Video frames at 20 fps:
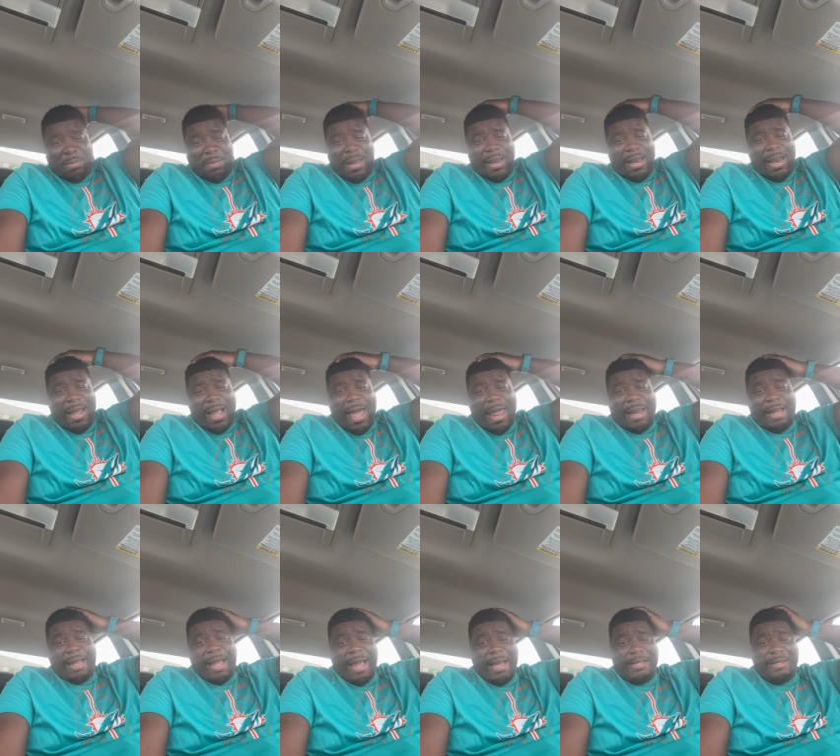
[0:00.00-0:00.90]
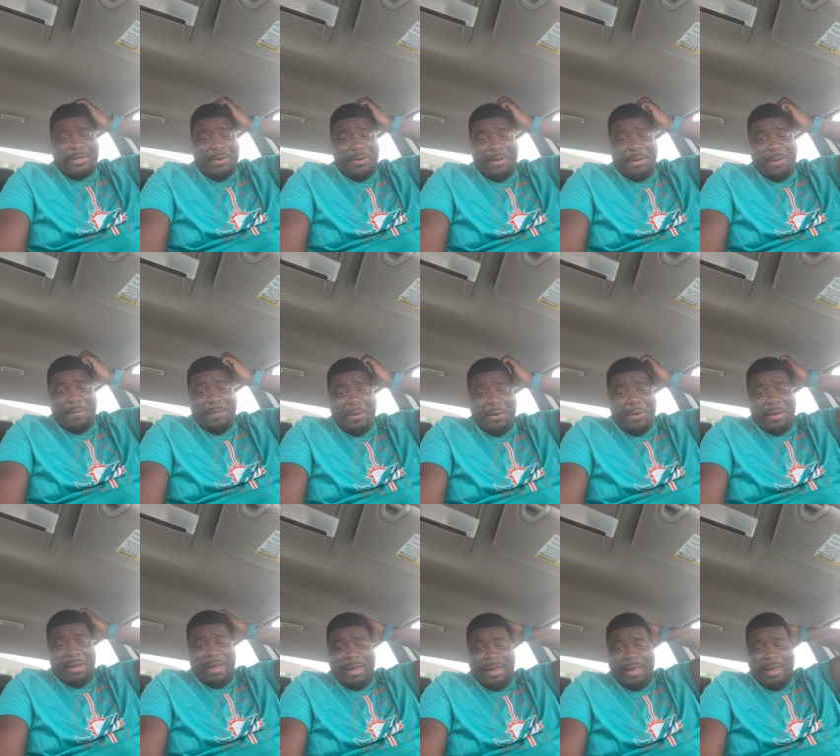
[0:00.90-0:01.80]
man. They got a case on you,
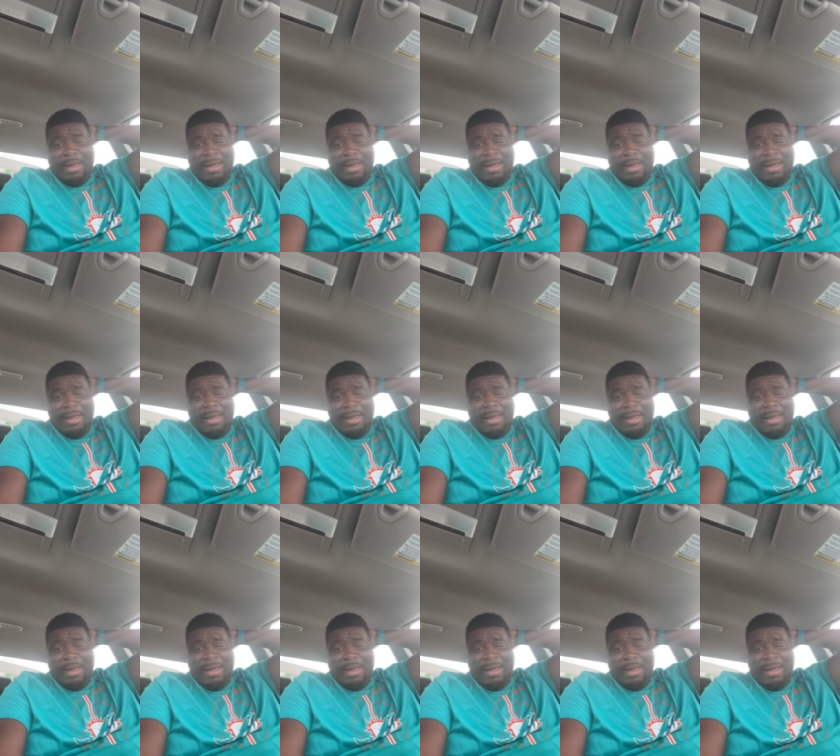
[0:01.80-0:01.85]
boy.